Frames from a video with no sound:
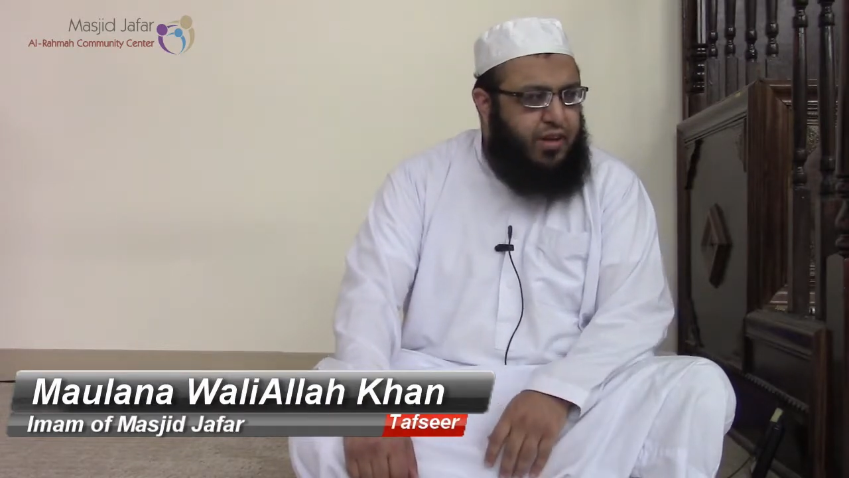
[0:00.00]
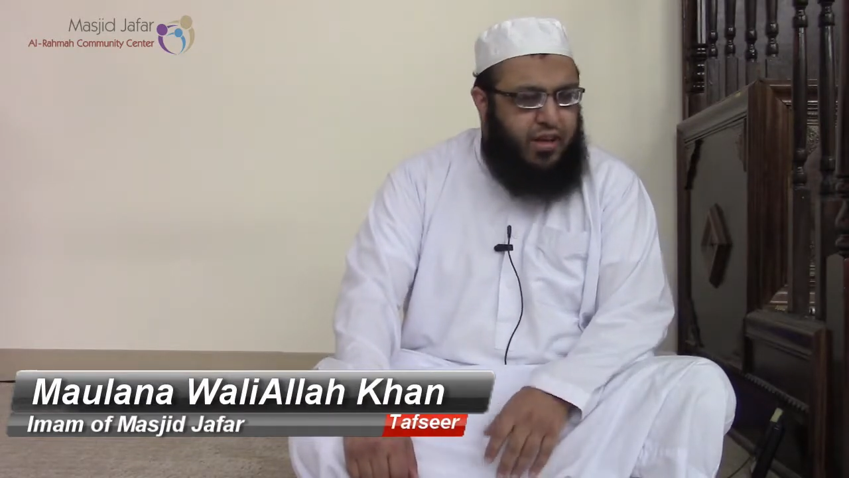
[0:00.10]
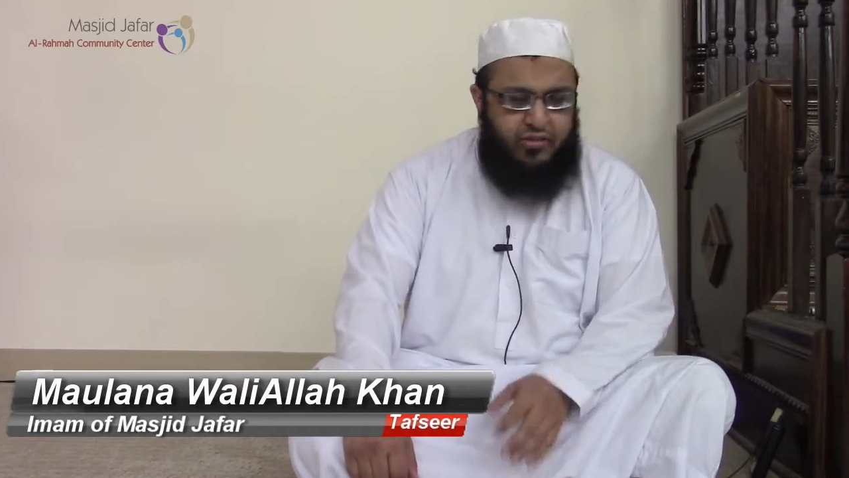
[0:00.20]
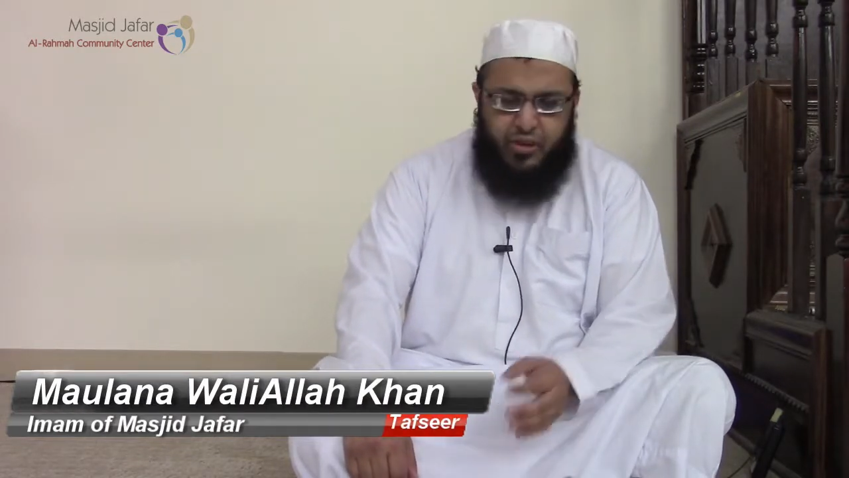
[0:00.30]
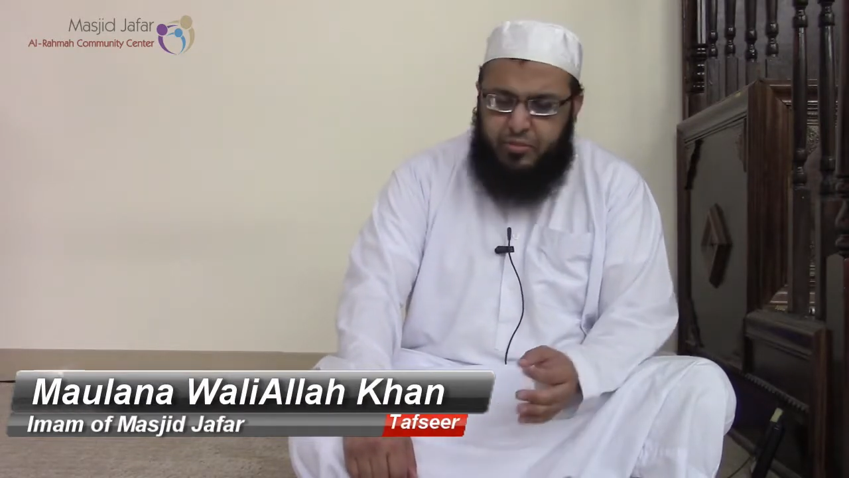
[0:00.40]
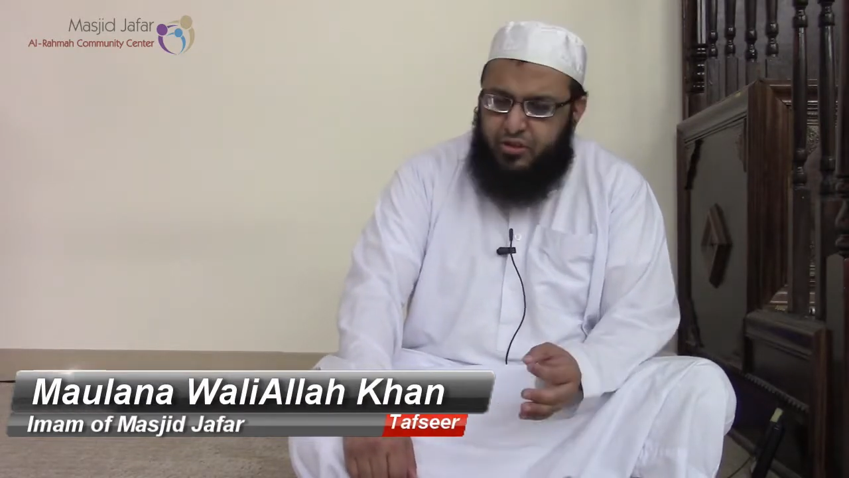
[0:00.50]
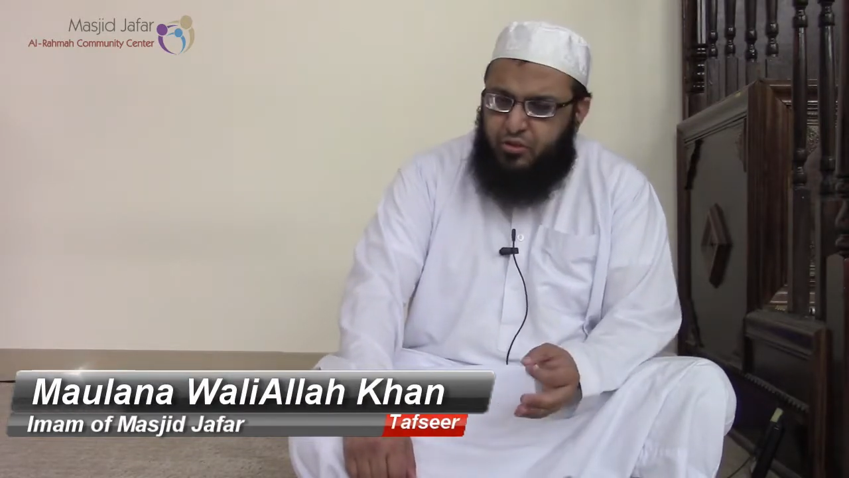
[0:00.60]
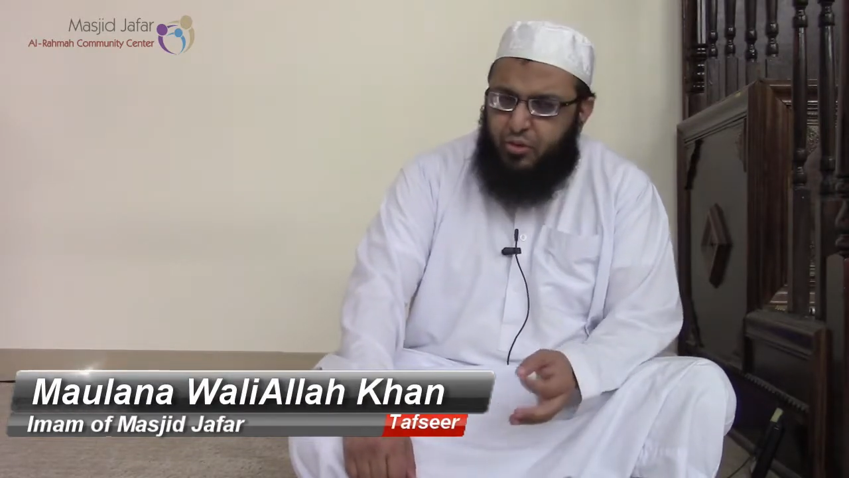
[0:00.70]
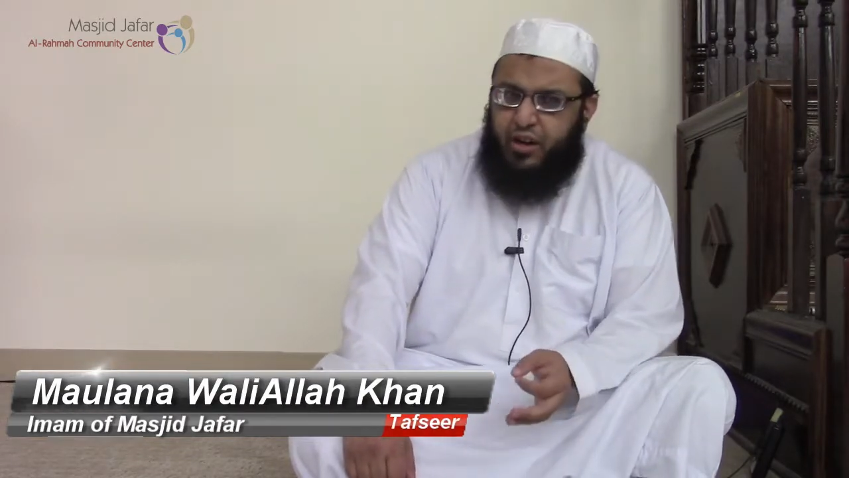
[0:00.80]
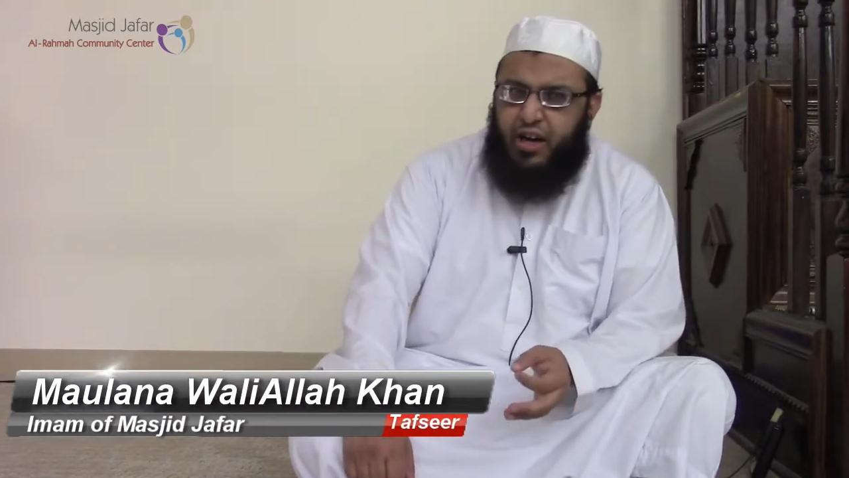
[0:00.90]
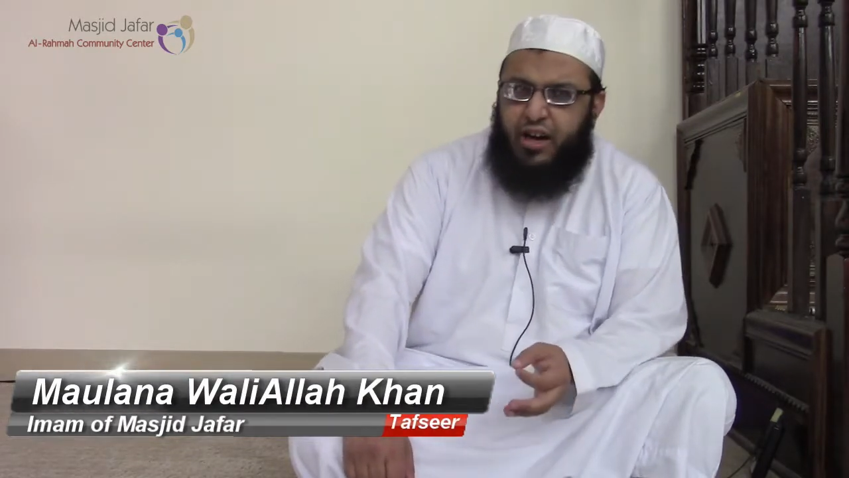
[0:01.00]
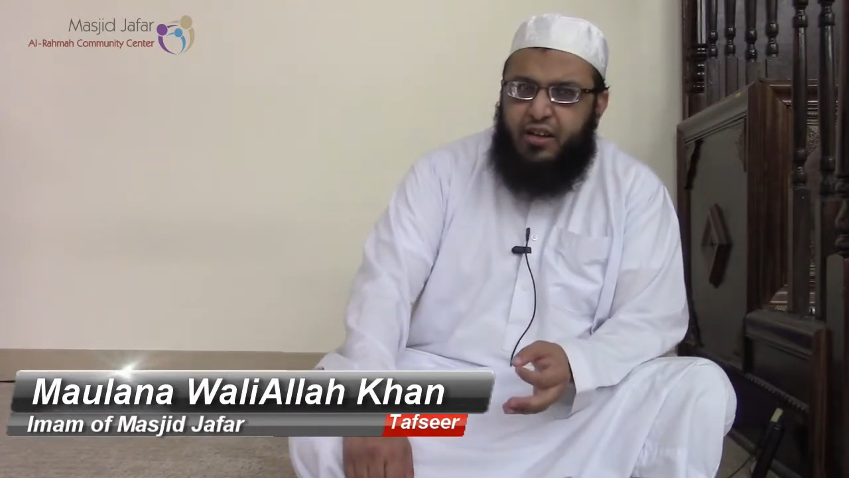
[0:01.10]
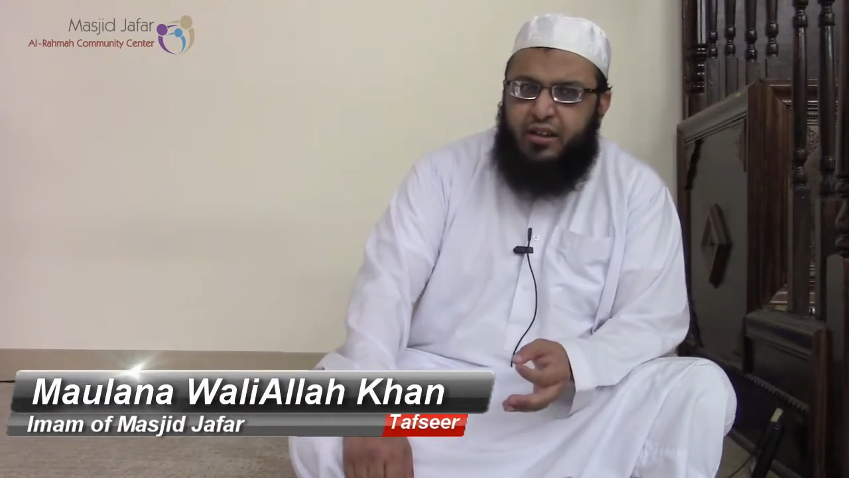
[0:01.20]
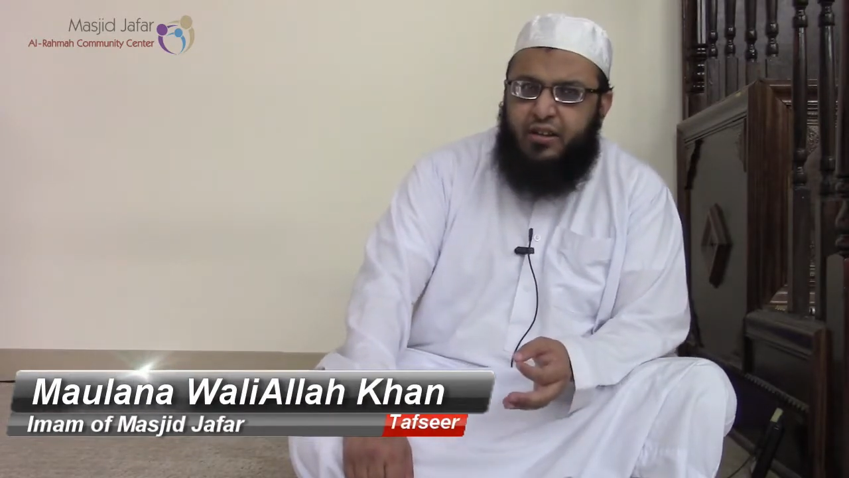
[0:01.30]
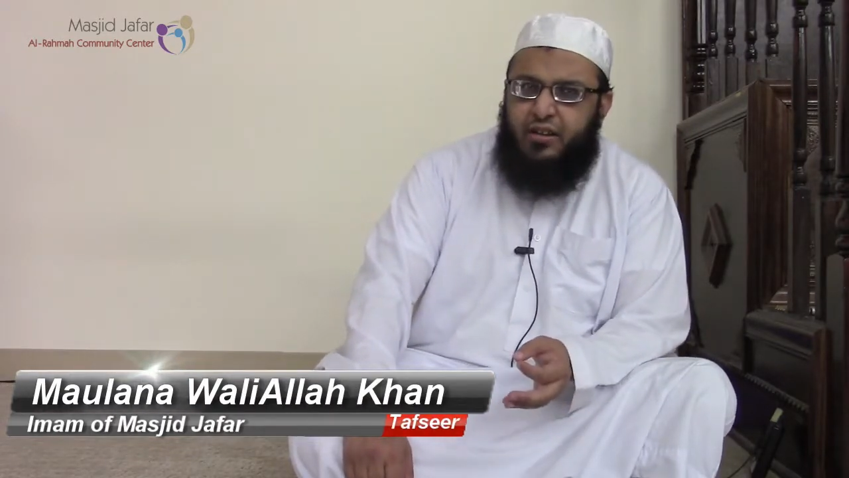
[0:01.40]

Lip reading: Accept this Quran,